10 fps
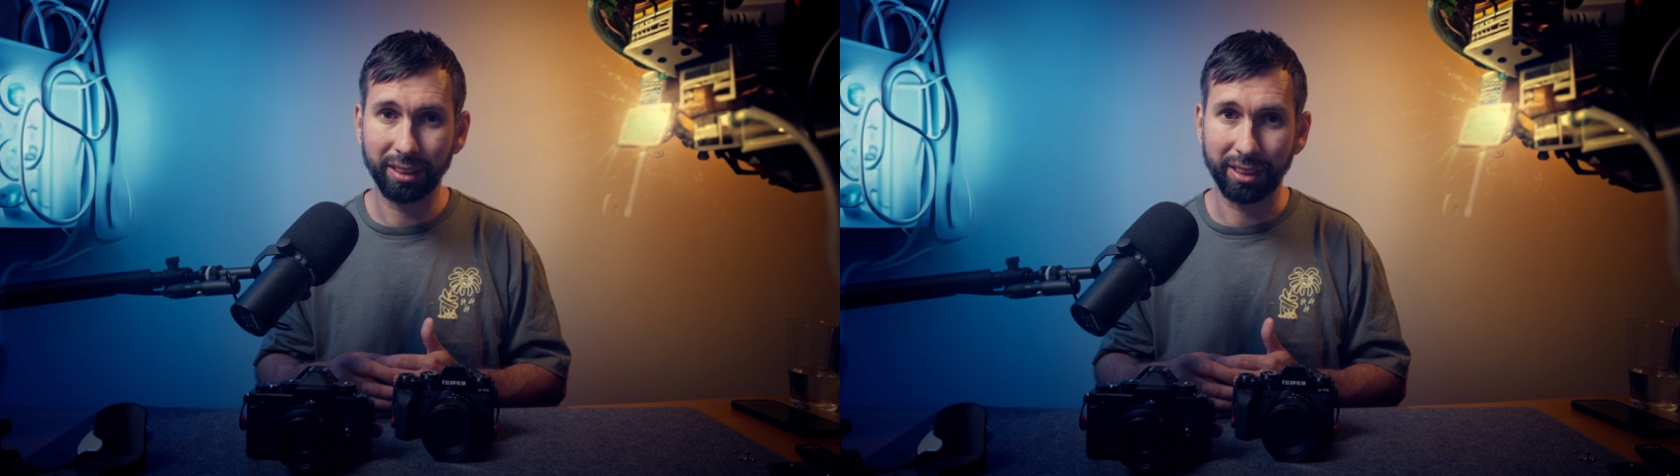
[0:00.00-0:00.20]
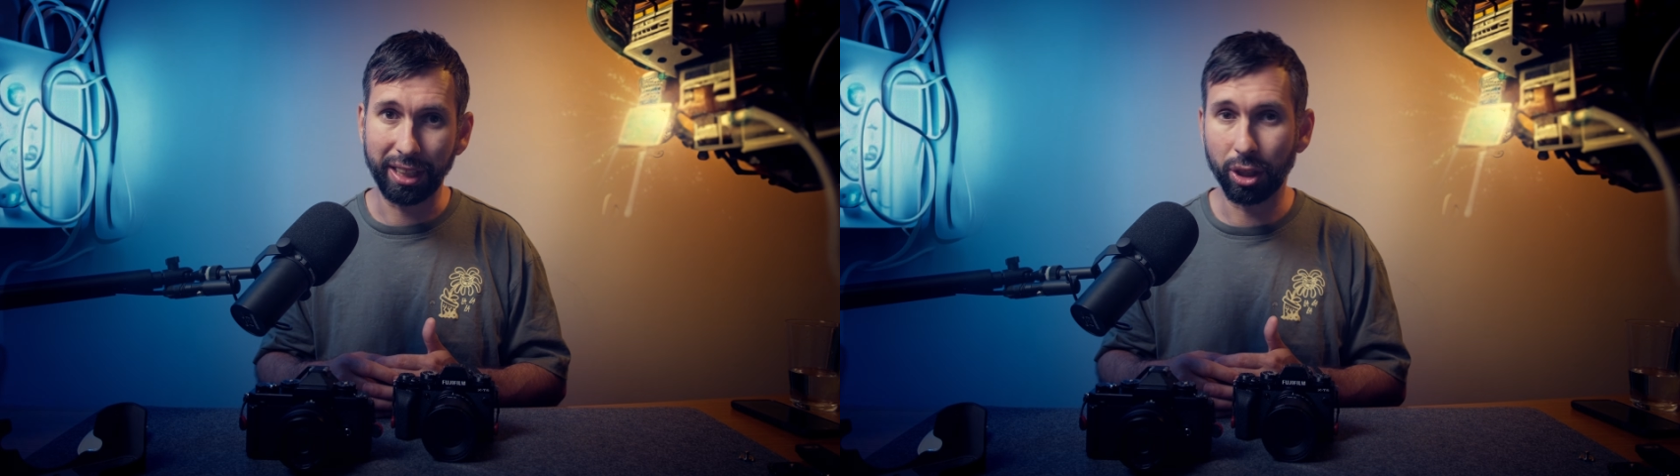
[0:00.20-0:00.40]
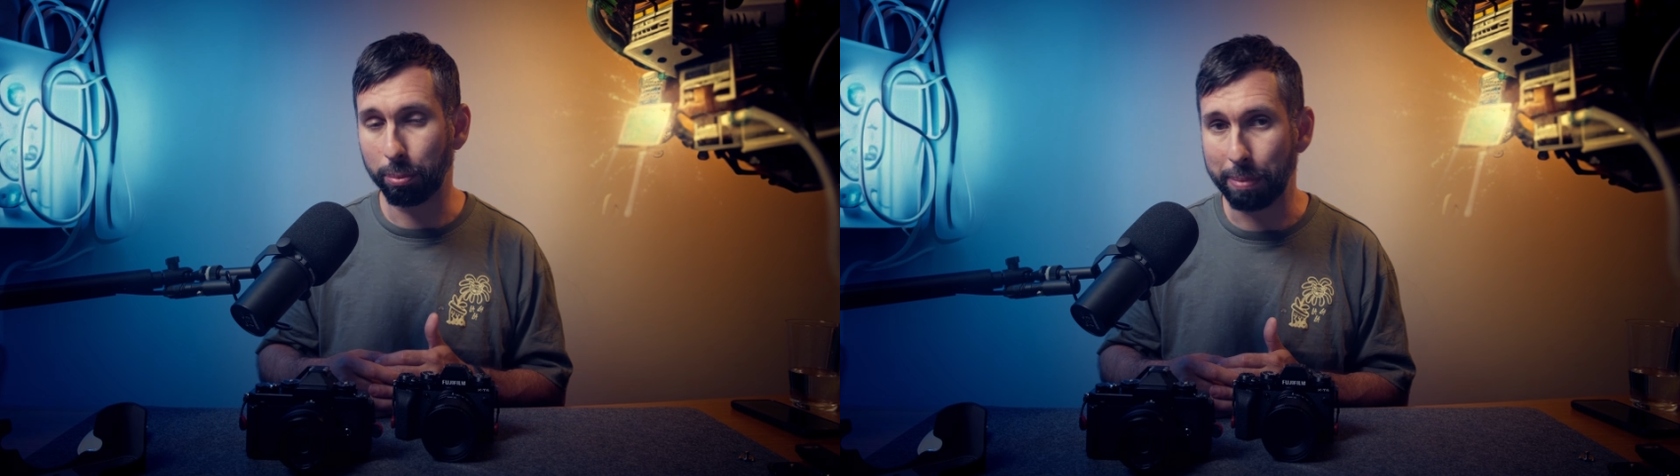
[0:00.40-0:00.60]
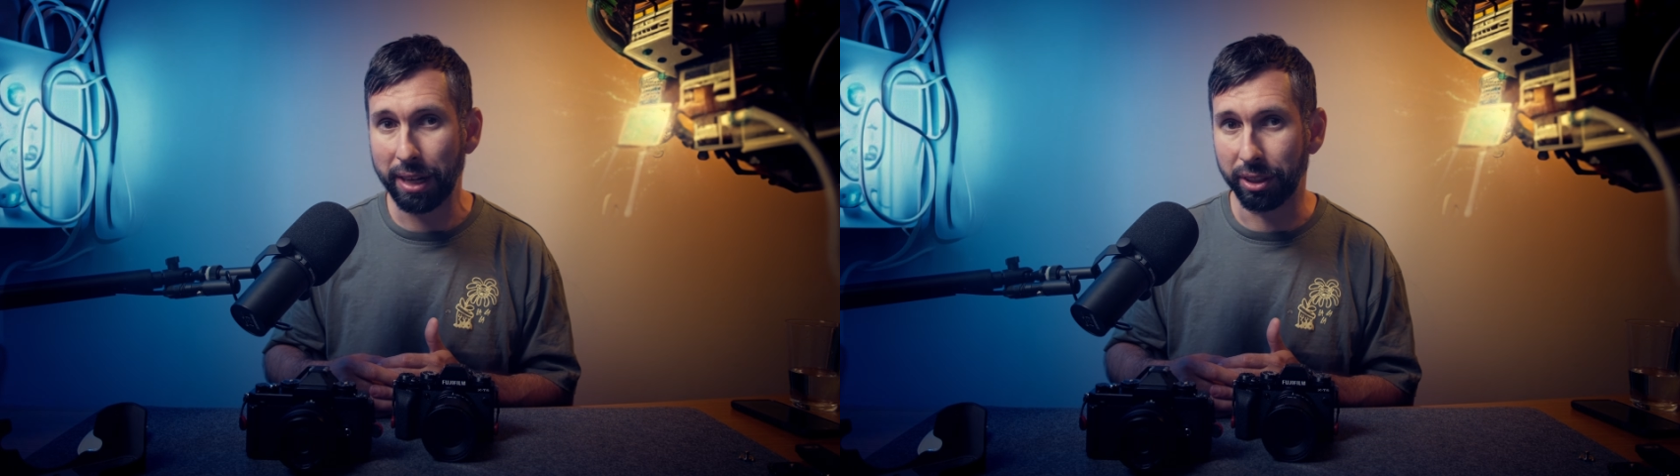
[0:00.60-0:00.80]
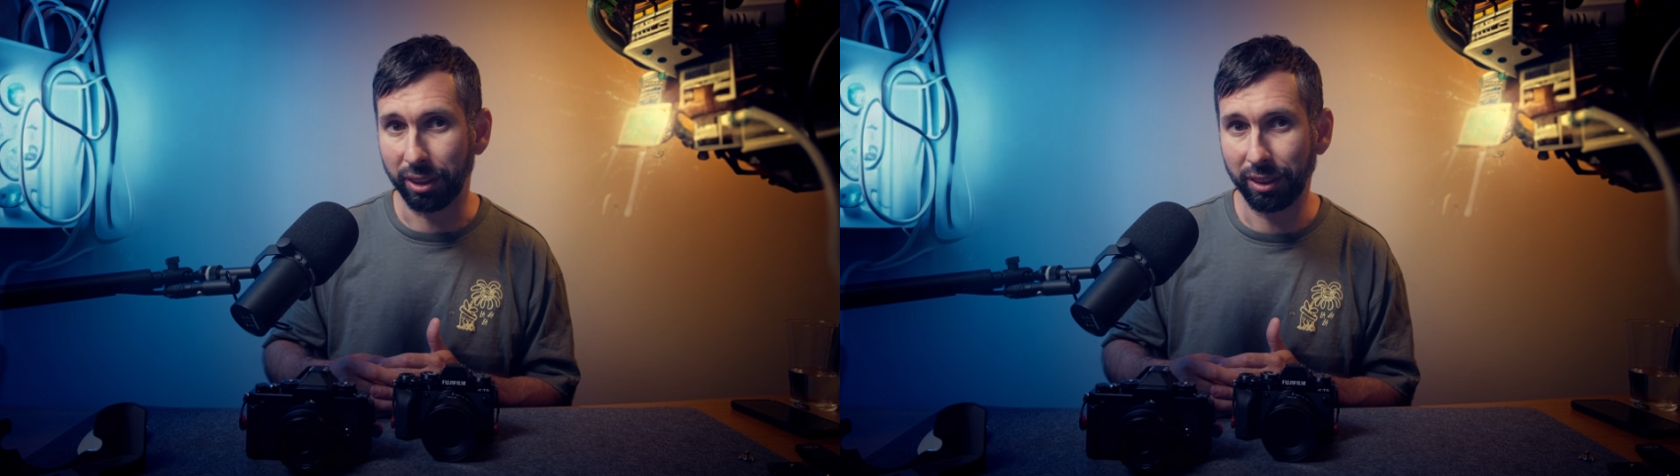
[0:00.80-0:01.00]
they are
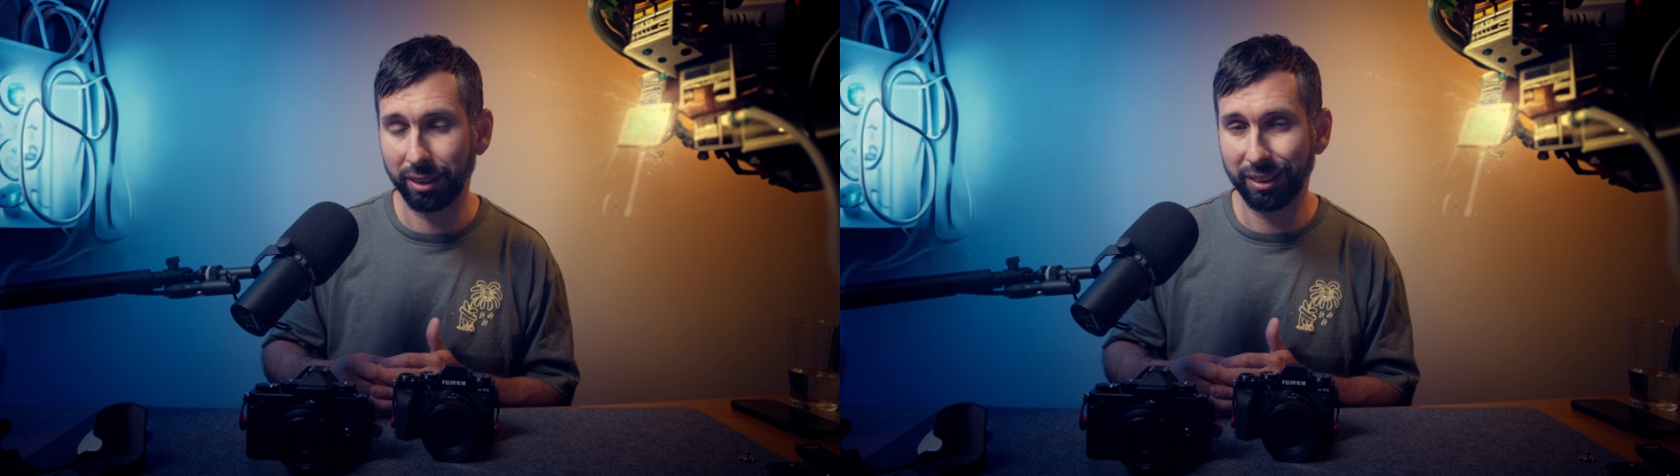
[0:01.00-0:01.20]
better.